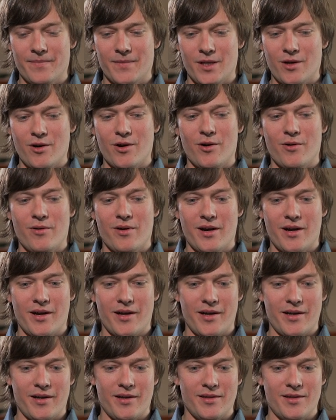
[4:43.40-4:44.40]
You know,
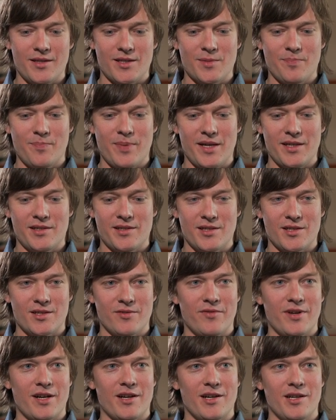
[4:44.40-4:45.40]
uh, the space is
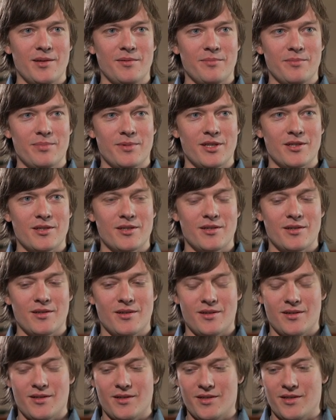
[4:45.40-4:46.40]
very limited
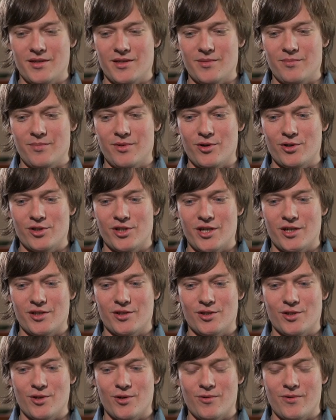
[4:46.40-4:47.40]
uh, in the blockchain,
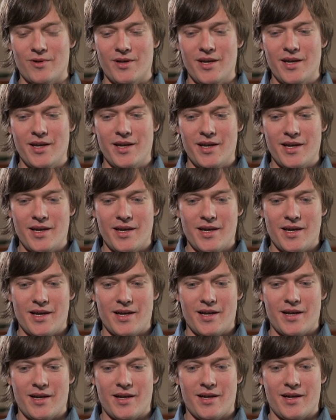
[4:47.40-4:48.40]
so
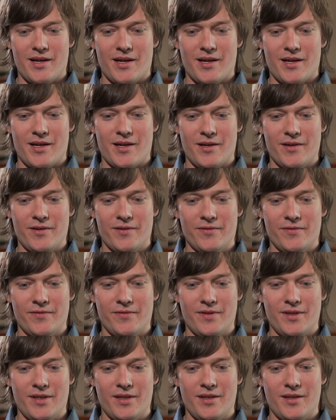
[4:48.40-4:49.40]
uh,
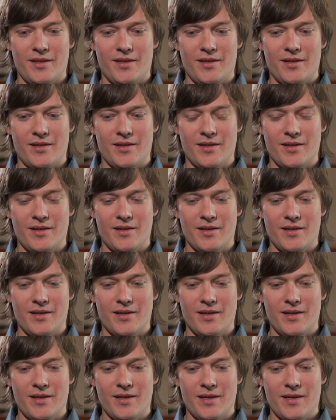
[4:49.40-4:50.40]
we
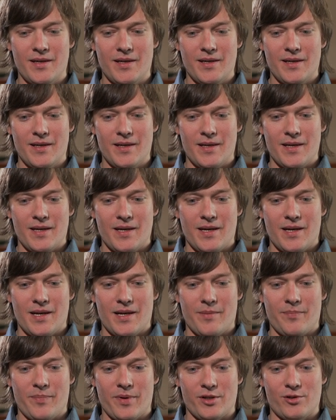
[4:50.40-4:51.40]

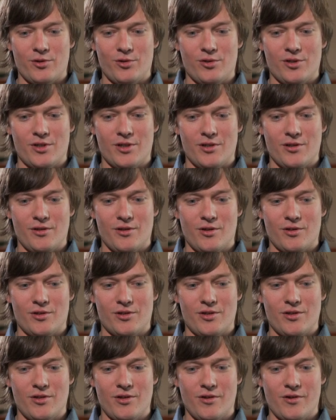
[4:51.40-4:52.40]
uh, produced a lot
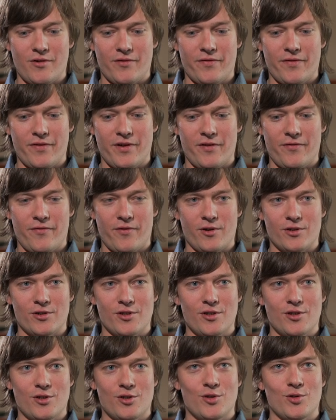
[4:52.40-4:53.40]
of
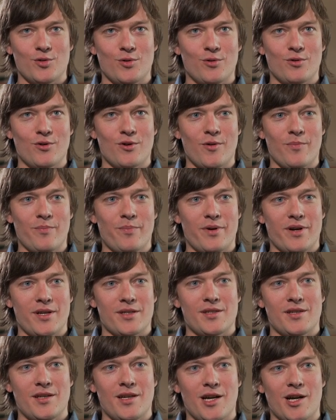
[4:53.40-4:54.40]
efforts to
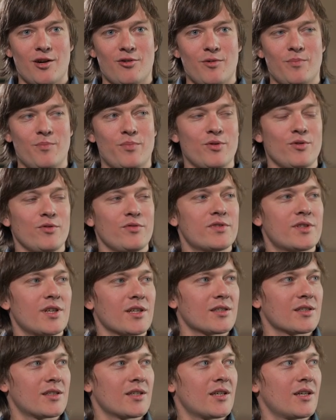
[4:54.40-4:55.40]
compress our proofs
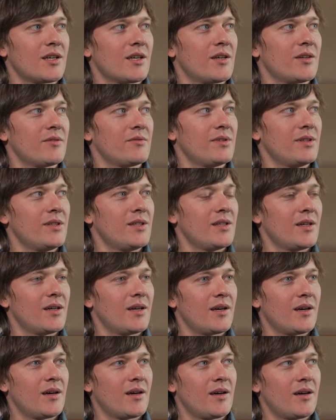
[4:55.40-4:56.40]
and uh, we
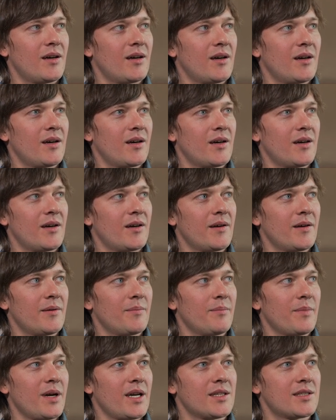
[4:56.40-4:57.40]
uh,
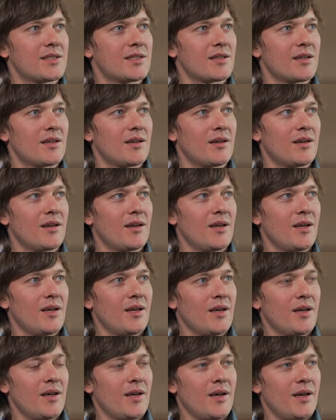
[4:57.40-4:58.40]
made
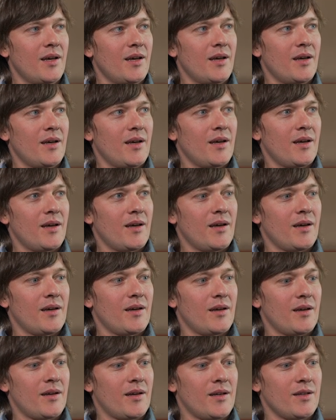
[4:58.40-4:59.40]

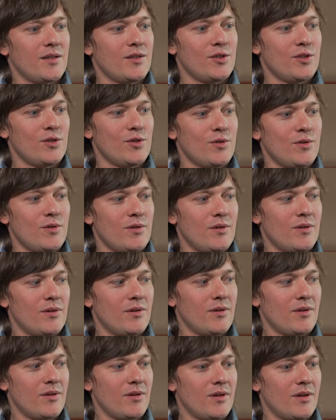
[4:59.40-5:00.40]
a new
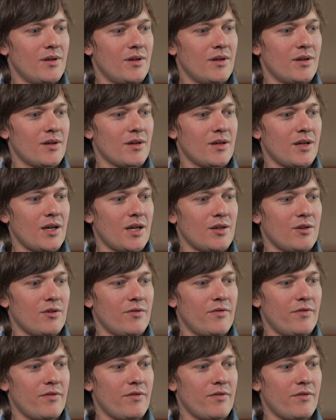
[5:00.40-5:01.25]
kind of